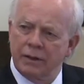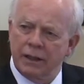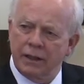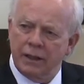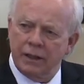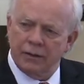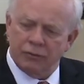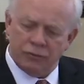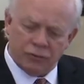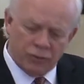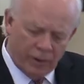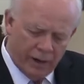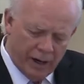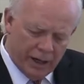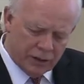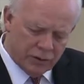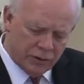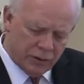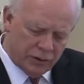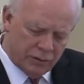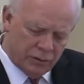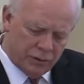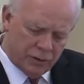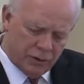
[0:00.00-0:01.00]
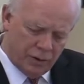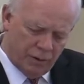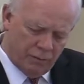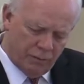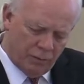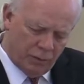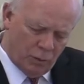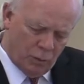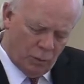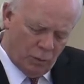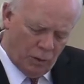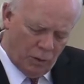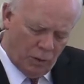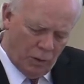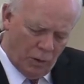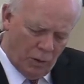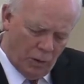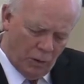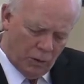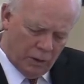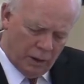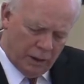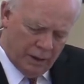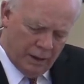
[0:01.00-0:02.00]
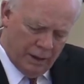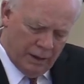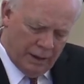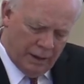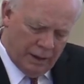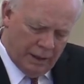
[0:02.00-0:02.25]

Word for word: the attractions of the world